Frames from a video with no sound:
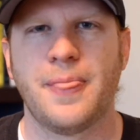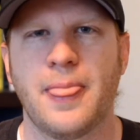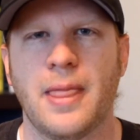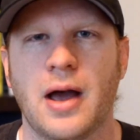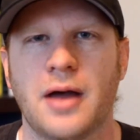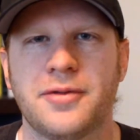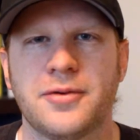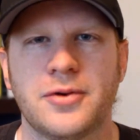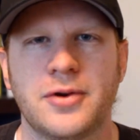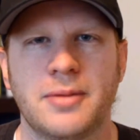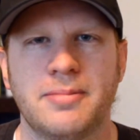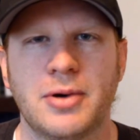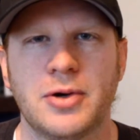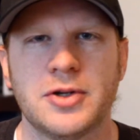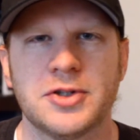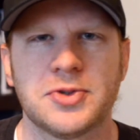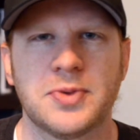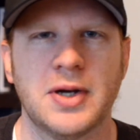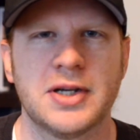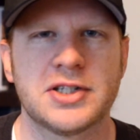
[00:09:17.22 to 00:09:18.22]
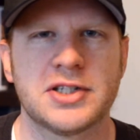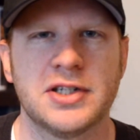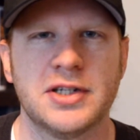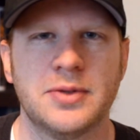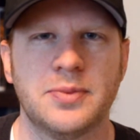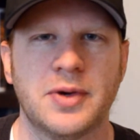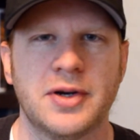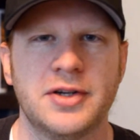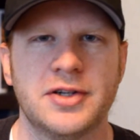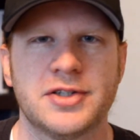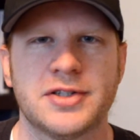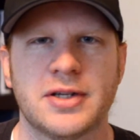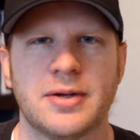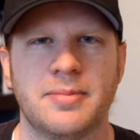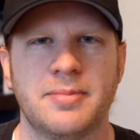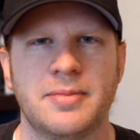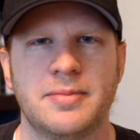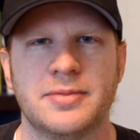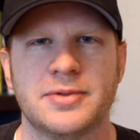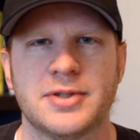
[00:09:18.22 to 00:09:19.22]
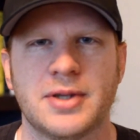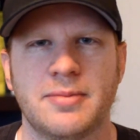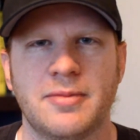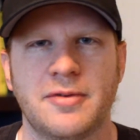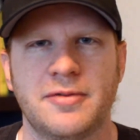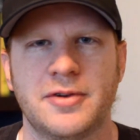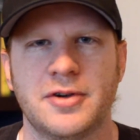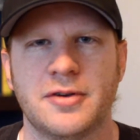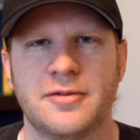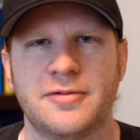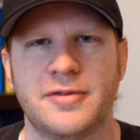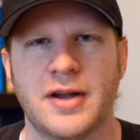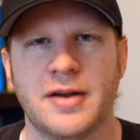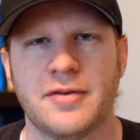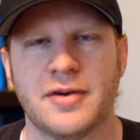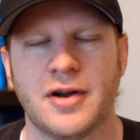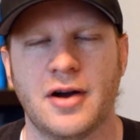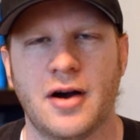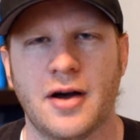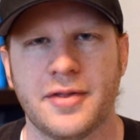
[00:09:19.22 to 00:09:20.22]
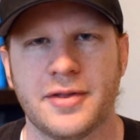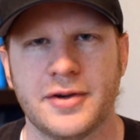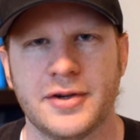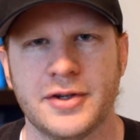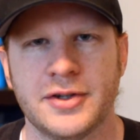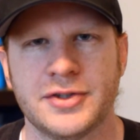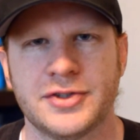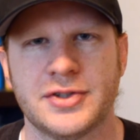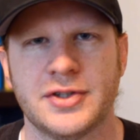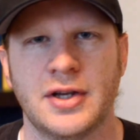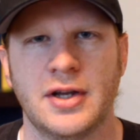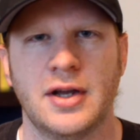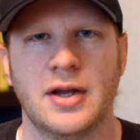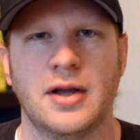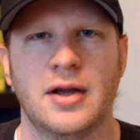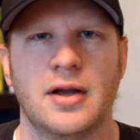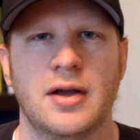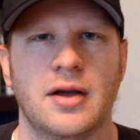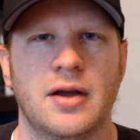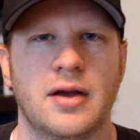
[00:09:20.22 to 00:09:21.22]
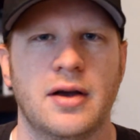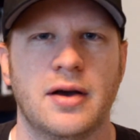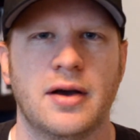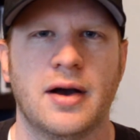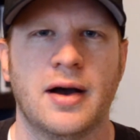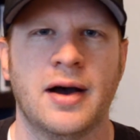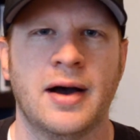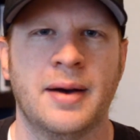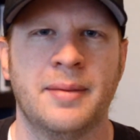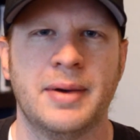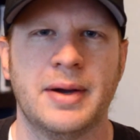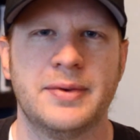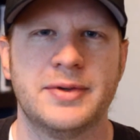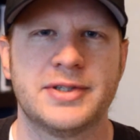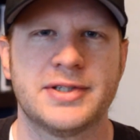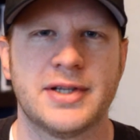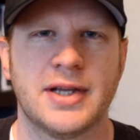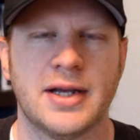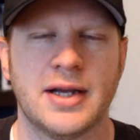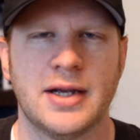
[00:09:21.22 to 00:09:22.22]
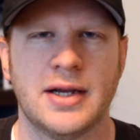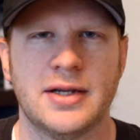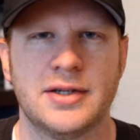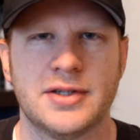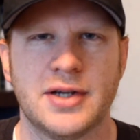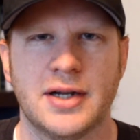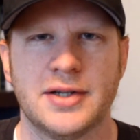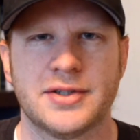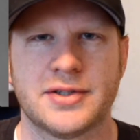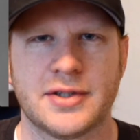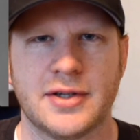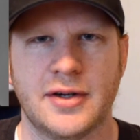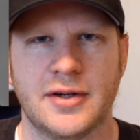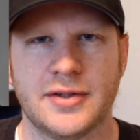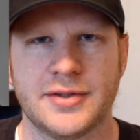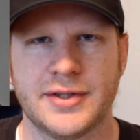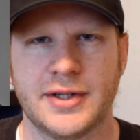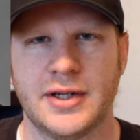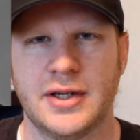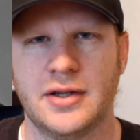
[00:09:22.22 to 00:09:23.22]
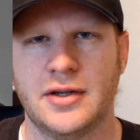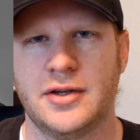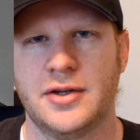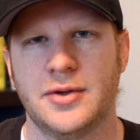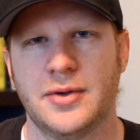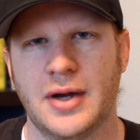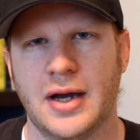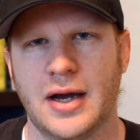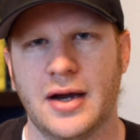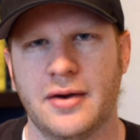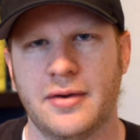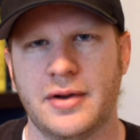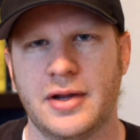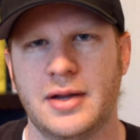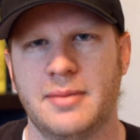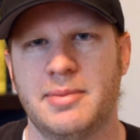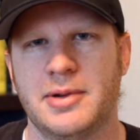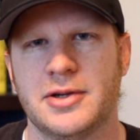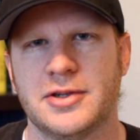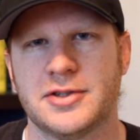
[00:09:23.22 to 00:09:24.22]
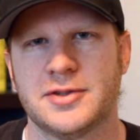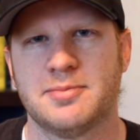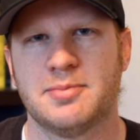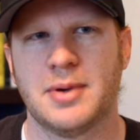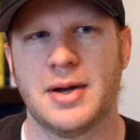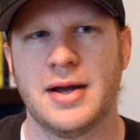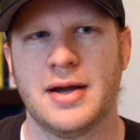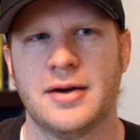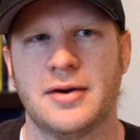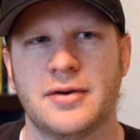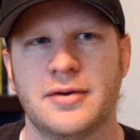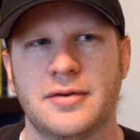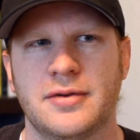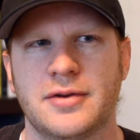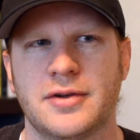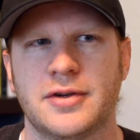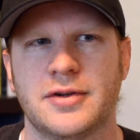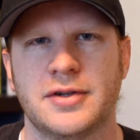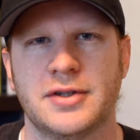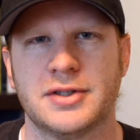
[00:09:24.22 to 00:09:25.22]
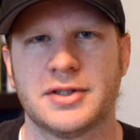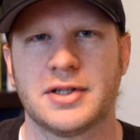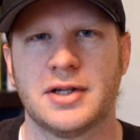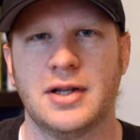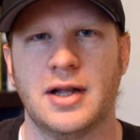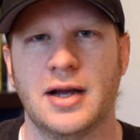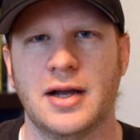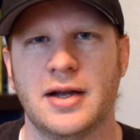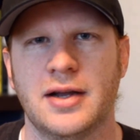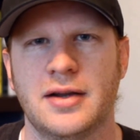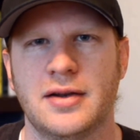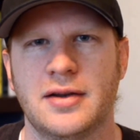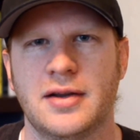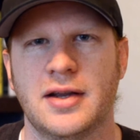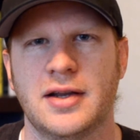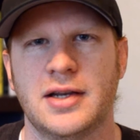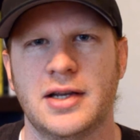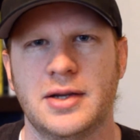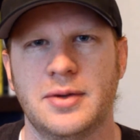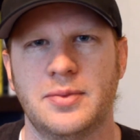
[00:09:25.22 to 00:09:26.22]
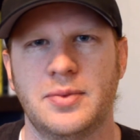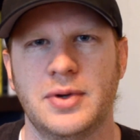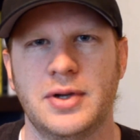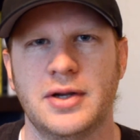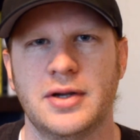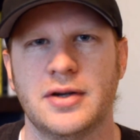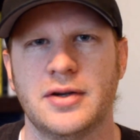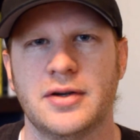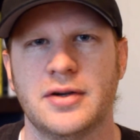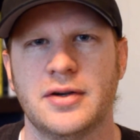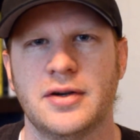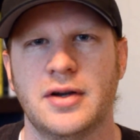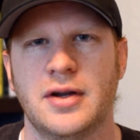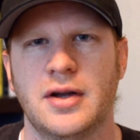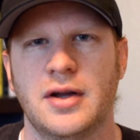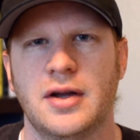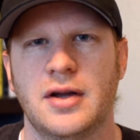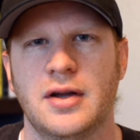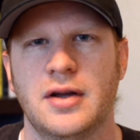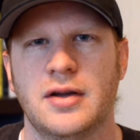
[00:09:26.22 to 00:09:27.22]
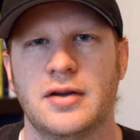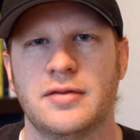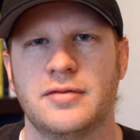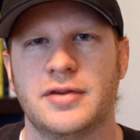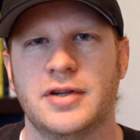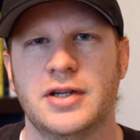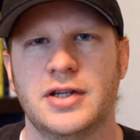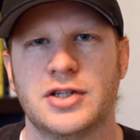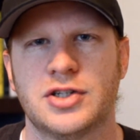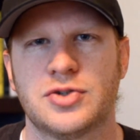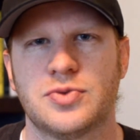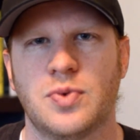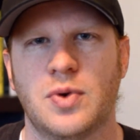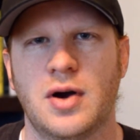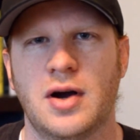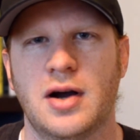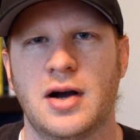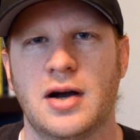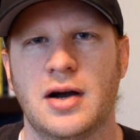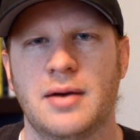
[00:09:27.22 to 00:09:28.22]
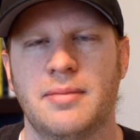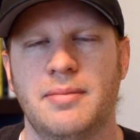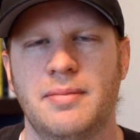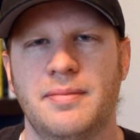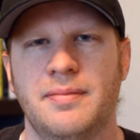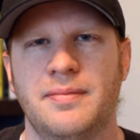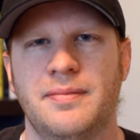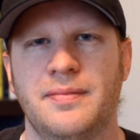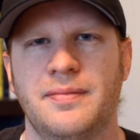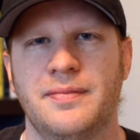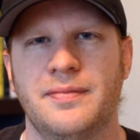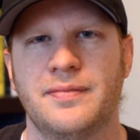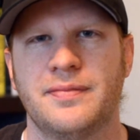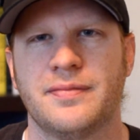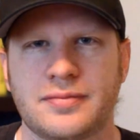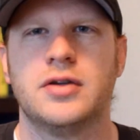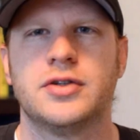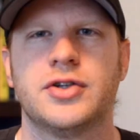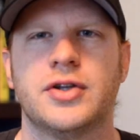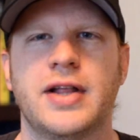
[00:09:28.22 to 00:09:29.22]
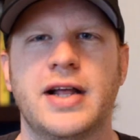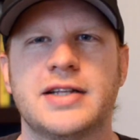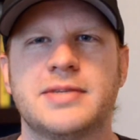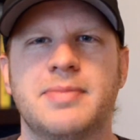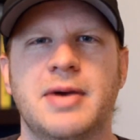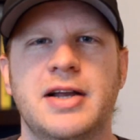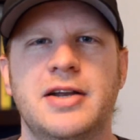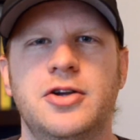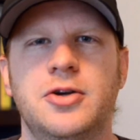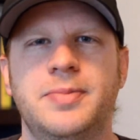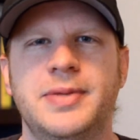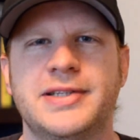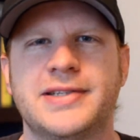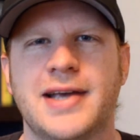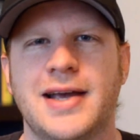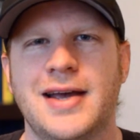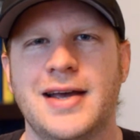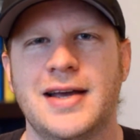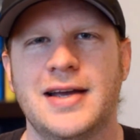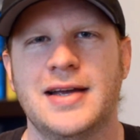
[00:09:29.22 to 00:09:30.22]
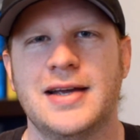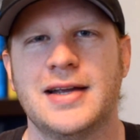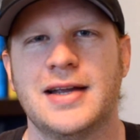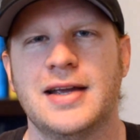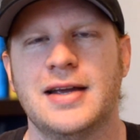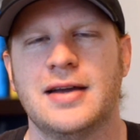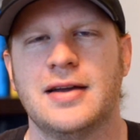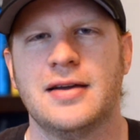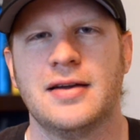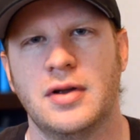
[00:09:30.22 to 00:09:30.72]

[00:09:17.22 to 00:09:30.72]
I'll throw in a bonus question. What are some of your favorite authors? I would say John Scalzi, Hugh Howey, Pierce Brown, Ernest Cline, Andy Weir, V. Schwab. So that's my newbie tag.